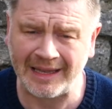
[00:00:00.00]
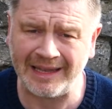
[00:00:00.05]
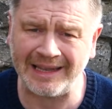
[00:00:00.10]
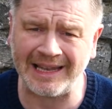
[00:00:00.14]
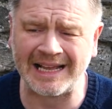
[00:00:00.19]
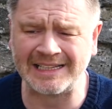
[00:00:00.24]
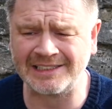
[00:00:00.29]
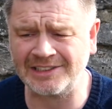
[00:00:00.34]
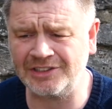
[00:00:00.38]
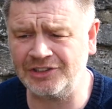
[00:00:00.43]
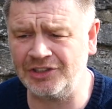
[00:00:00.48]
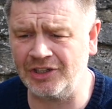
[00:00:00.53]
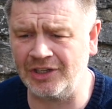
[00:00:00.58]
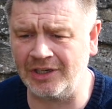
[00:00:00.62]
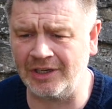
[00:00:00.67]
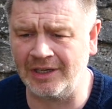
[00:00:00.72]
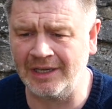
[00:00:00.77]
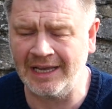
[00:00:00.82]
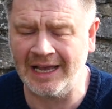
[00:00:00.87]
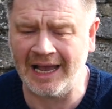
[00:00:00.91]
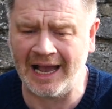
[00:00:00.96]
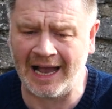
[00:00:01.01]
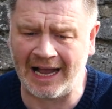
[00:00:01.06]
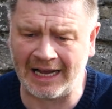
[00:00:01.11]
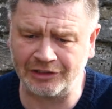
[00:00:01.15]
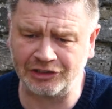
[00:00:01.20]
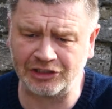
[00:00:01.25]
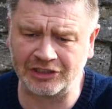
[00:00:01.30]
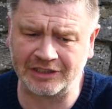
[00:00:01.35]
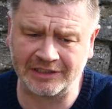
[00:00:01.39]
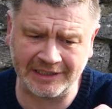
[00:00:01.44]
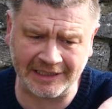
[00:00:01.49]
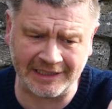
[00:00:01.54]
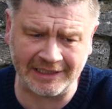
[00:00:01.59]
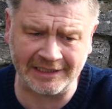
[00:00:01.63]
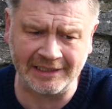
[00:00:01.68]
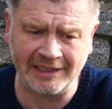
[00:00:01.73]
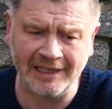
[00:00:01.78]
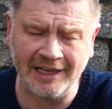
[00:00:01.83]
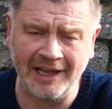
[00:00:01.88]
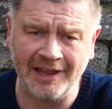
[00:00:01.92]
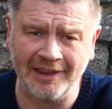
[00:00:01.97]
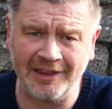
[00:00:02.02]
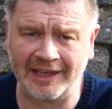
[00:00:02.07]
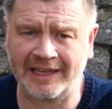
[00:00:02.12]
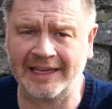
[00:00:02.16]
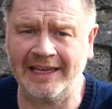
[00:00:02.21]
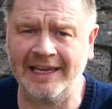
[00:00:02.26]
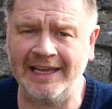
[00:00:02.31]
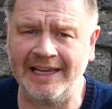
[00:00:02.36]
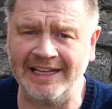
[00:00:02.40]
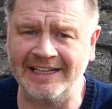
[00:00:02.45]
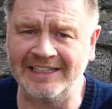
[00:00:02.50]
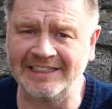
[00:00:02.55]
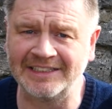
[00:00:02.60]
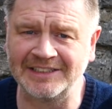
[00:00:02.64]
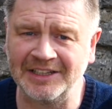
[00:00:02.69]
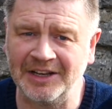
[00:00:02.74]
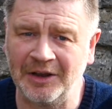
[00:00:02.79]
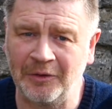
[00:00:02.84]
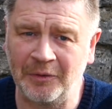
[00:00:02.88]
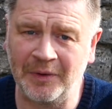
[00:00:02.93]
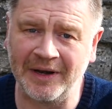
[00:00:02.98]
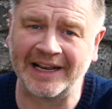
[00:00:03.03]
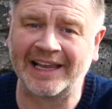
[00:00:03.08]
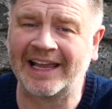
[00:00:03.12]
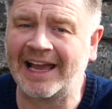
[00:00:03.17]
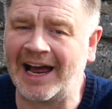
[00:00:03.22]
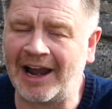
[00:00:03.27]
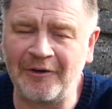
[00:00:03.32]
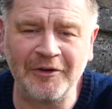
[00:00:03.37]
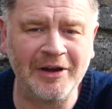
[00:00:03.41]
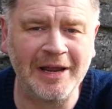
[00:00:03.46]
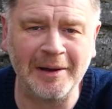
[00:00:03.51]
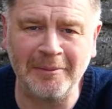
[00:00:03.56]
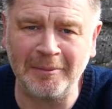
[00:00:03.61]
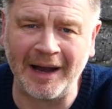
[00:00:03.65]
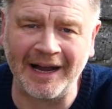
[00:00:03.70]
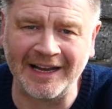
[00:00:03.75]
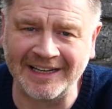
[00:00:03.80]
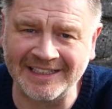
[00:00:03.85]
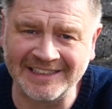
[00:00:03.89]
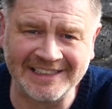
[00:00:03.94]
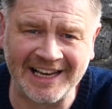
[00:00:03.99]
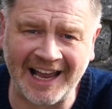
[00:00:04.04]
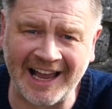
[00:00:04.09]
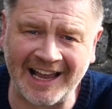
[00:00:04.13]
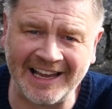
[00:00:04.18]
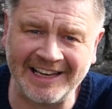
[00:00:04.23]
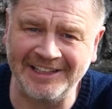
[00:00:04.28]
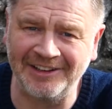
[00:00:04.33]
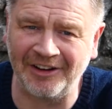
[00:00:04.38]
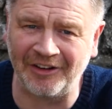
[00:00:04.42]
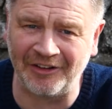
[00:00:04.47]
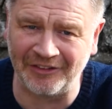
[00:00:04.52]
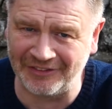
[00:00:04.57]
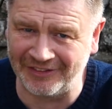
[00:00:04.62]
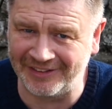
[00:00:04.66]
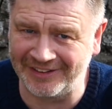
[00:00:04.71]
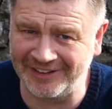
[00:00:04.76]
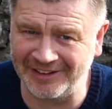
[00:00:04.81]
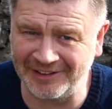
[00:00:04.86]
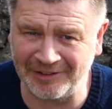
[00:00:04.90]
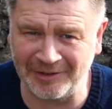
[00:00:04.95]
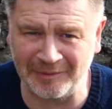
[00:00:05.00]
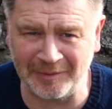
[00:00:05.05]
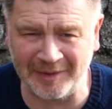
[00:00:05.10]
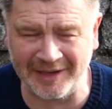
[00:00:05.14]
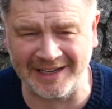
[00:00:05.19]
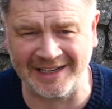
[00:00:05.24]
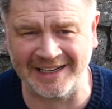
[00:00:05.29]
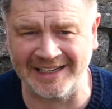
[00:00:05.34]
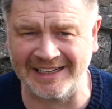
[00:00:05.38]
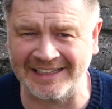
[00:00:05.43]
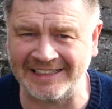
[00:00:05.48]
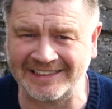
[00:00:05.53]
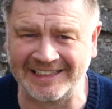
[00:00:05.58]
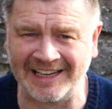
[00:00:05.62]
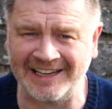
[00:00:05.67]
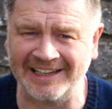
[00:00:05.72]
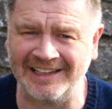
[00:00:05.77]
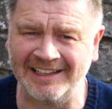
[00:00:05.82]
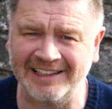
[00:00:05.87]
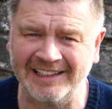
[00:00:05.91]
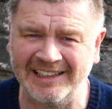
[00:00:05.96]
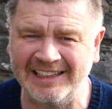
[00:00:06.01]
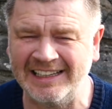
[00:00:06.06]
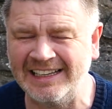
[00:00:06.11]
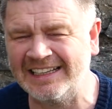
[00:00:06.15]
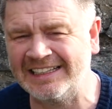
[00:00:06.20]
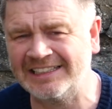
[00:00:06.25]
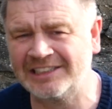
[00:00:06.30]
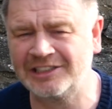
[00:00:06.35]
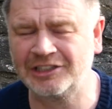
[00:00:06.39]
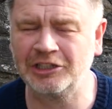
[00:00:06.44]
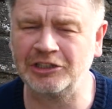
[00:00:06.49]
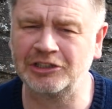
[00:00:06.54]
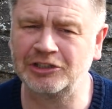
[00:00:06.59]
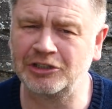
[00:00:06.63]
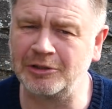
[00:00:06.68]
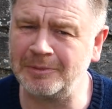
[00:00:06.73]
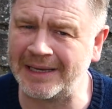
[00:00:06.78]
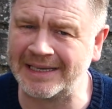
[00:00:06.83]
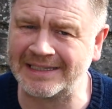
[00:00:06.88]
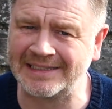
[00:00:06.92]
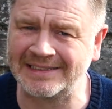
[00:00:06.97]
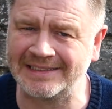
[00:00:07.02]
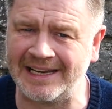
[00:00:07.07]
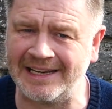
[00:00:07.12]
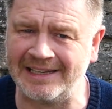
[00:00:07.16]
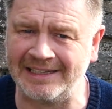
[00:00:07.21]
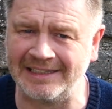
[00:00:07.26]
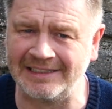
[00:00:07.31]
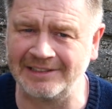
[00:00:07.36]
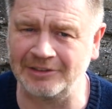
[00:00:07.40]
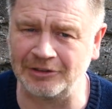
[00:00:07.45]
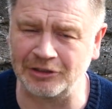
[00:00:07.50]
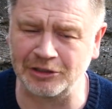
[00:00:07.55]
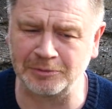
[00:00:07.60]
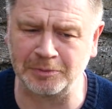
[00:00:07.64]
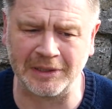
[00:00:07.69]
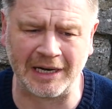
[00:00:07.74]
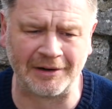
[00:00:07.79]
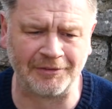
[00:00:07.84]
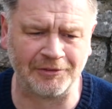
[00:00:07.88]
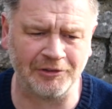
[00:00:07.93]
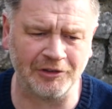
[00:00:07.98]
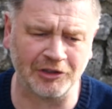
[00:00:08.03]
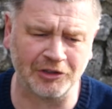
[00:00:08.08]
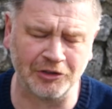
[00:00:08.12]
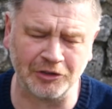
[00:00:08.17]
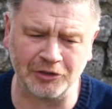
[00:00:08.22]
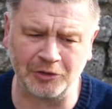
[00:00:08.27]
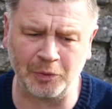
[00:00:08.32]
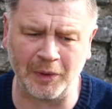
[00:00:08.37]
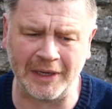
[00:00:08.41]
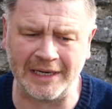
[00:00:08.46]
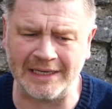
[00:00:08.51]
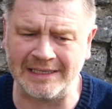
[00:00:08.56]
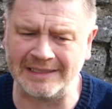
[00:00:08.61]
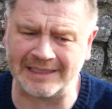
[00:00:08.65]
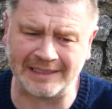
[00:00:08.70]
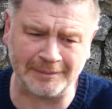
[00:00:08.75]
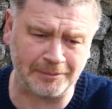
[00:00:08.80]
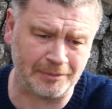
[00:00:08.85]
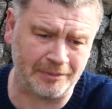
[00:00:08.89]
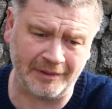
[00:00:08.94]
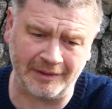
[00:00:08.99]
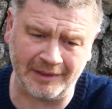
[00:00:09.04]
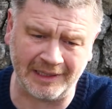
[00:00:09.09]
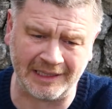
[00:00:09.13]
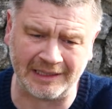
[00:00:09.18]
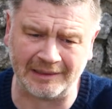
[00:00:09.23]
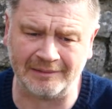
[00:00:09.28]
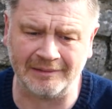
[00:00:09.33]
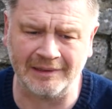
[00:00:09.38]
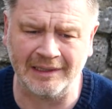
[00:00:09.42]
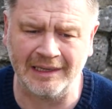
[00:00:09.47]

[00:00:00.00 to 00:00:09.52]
Last year, I just did the canes with a carrier bag tied on, you know what I mean? And it kind of, to some extent it does, but after a good wind, and